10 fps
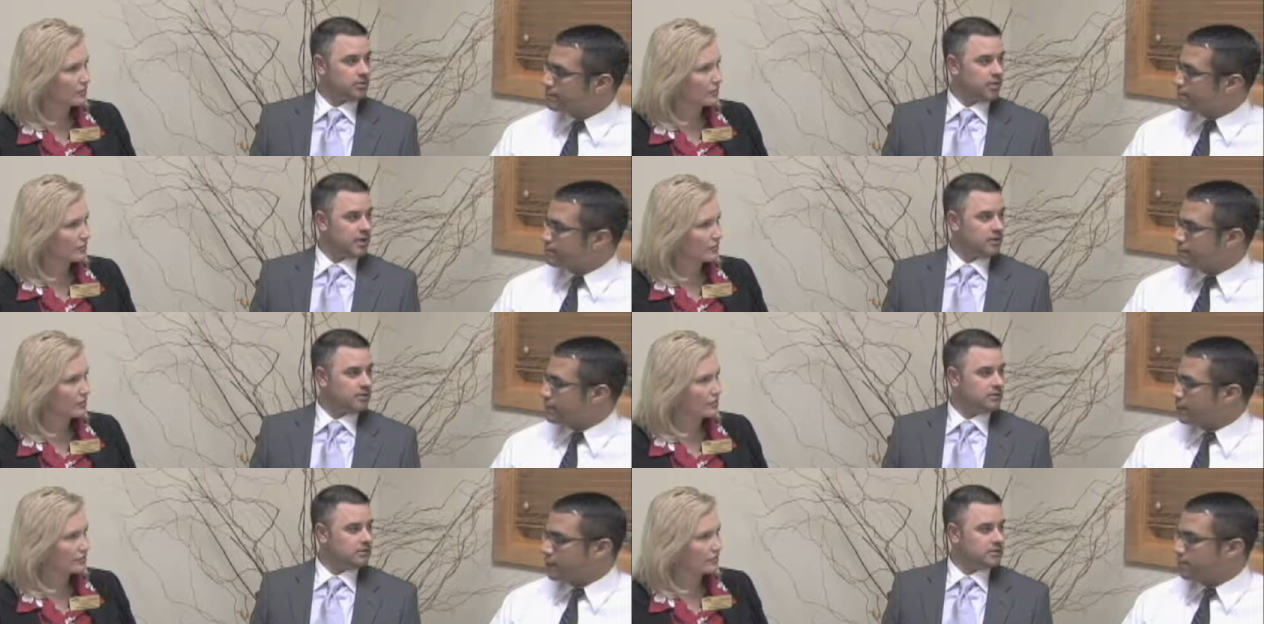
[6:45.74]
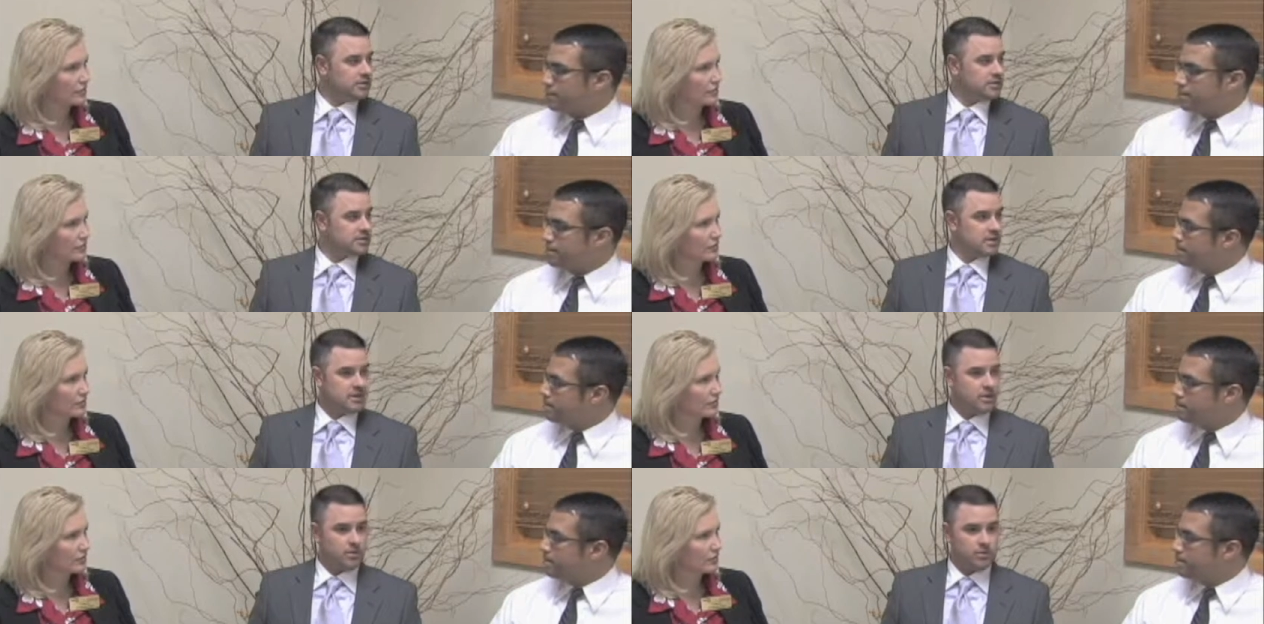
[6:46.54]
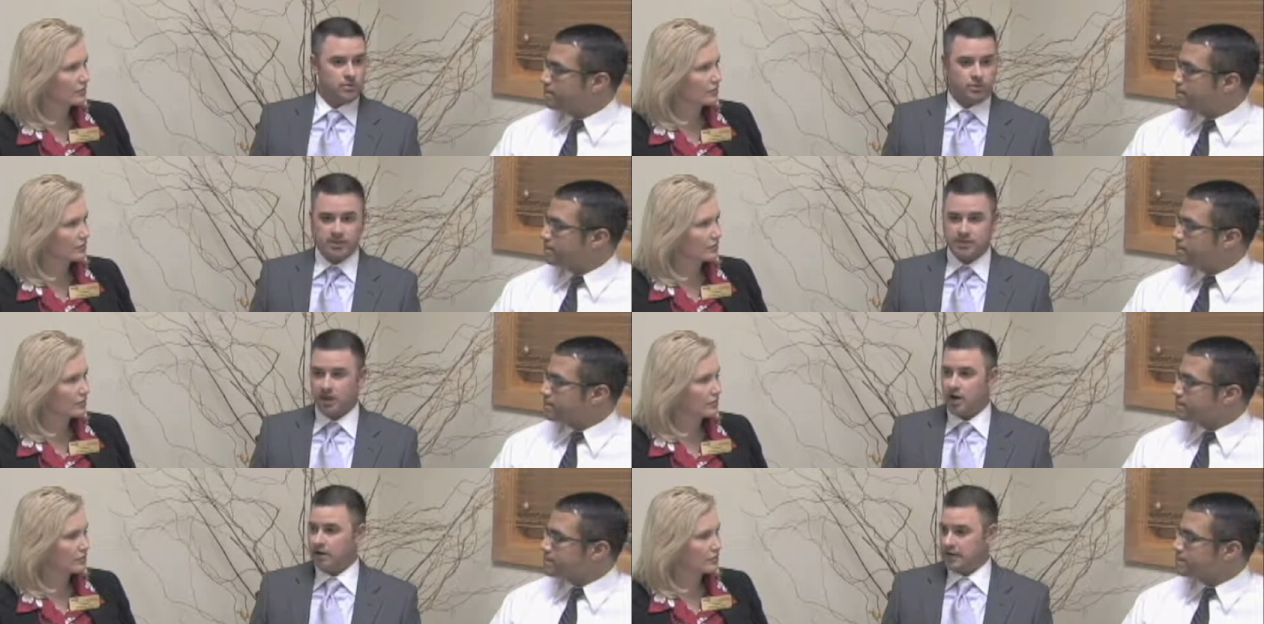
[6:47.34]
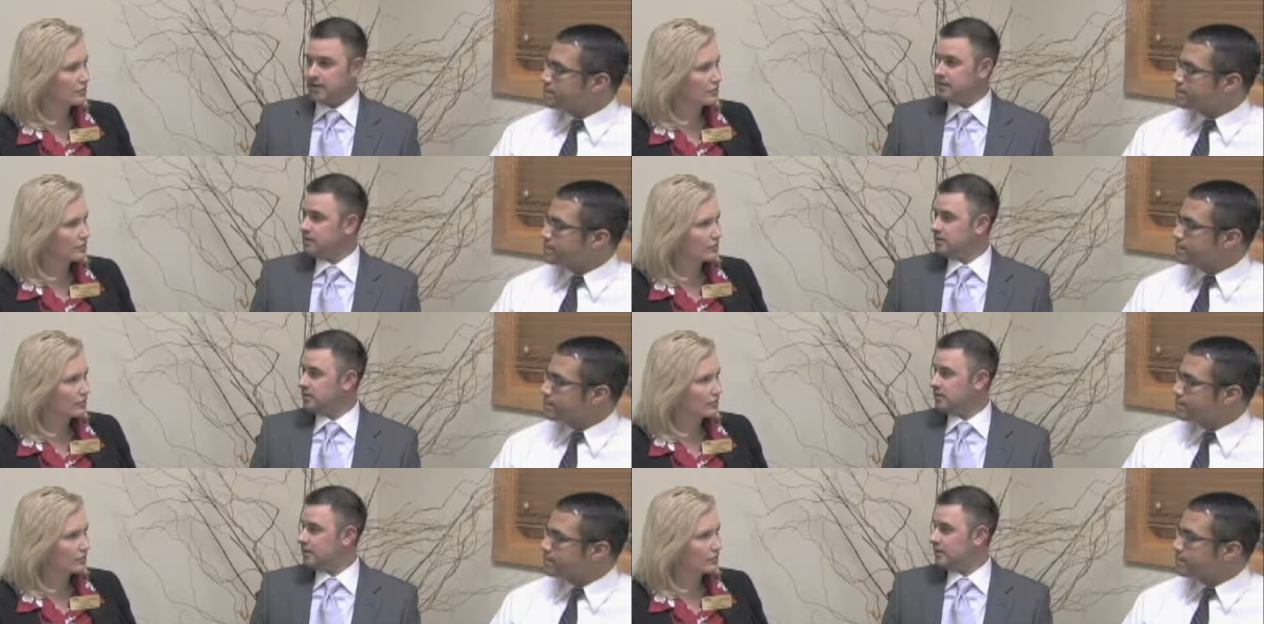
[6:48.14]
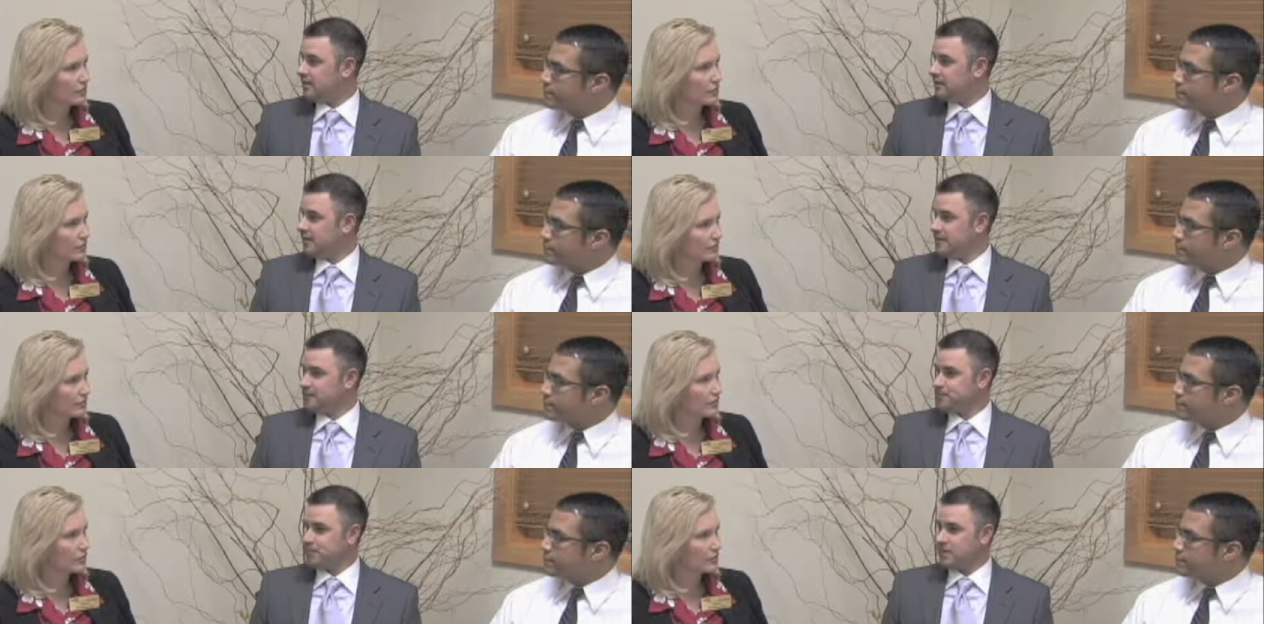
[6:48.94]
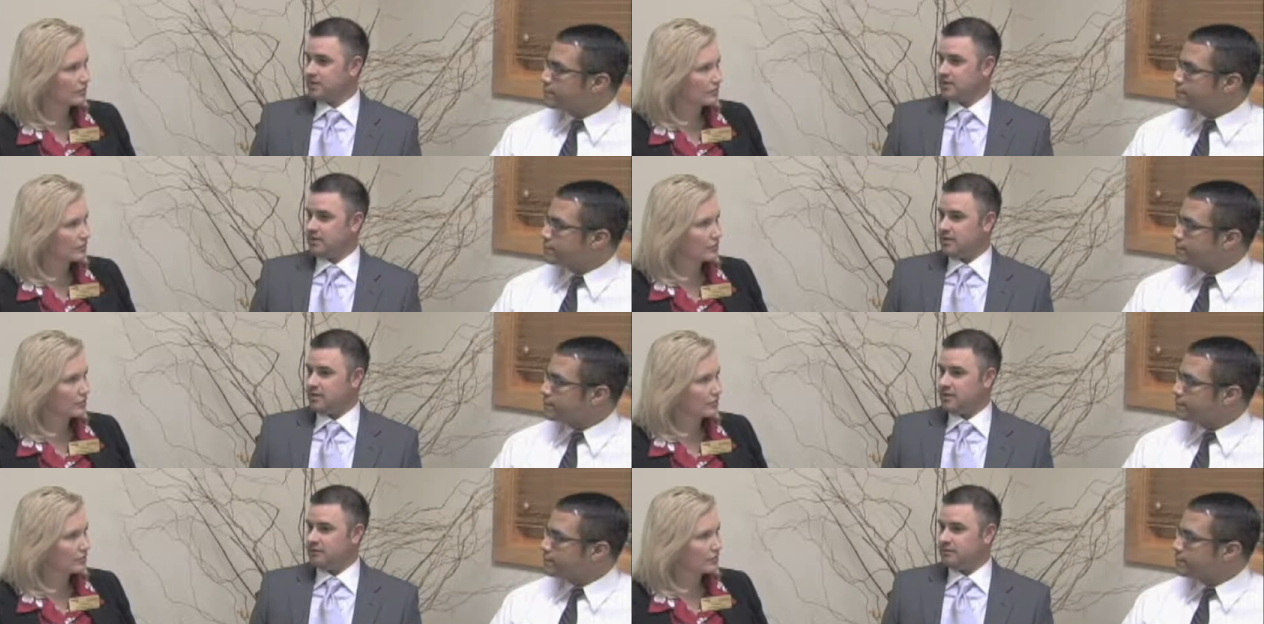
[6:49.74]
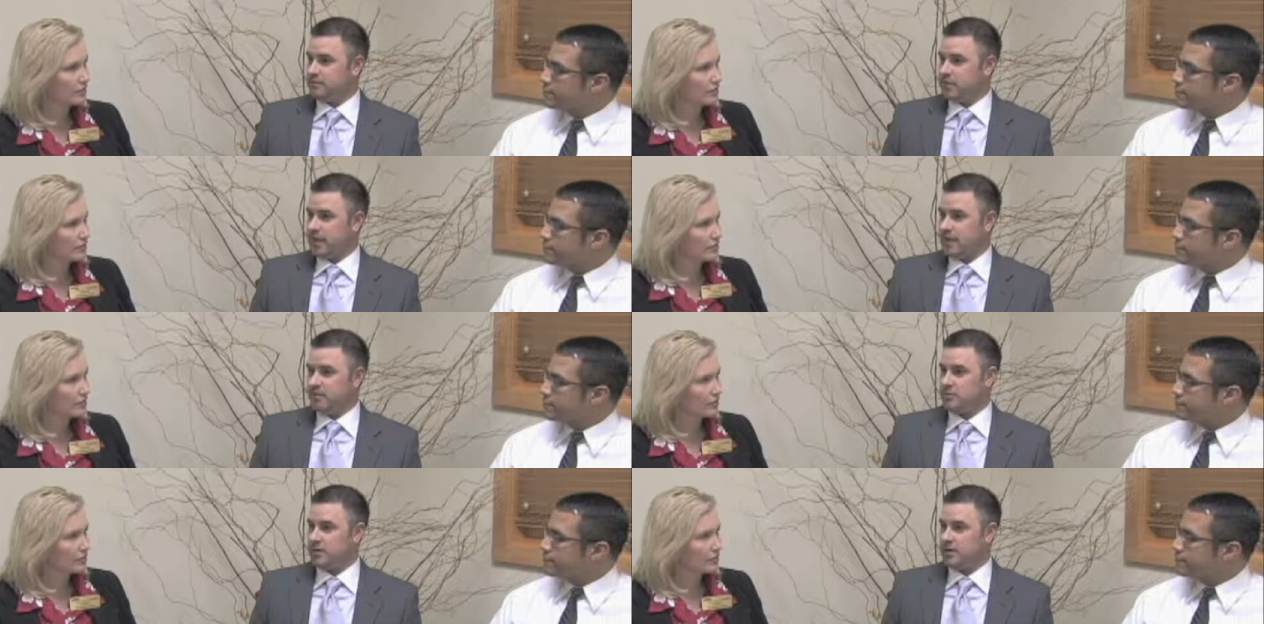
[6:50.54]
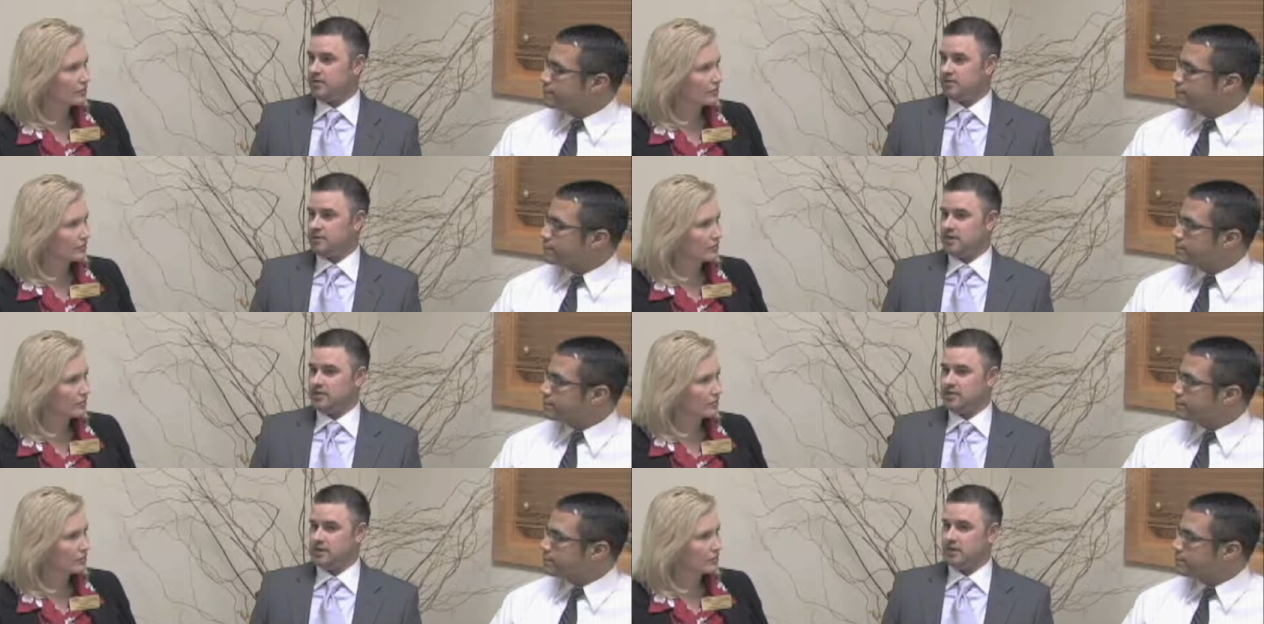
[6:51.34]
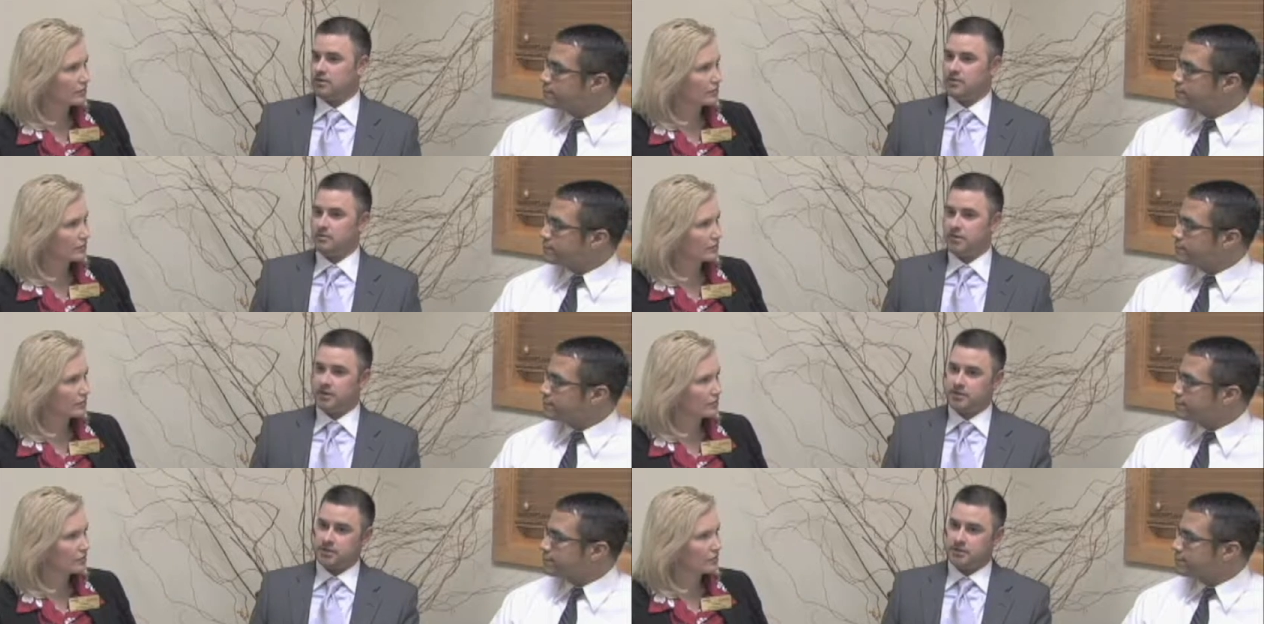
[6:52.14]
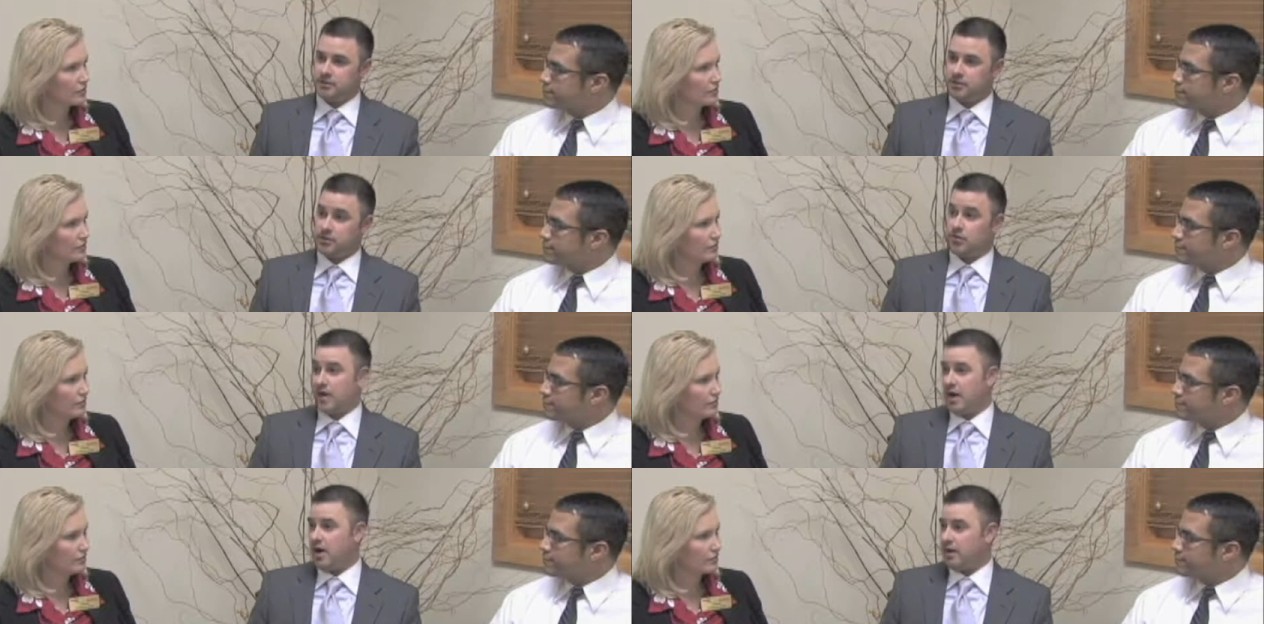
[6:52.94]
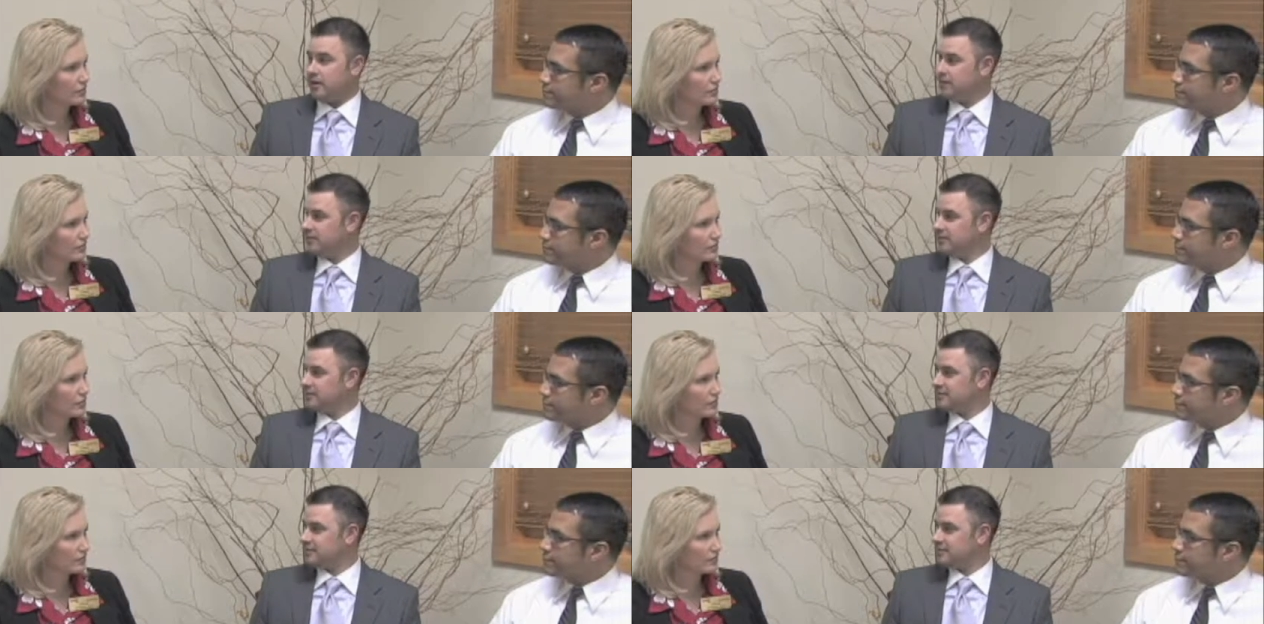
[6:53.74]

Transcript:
Speaker 1: the wheel. We just we saw a need, and uh, like everybody else, you always think, oh, somebody should do this or they oughta. Well,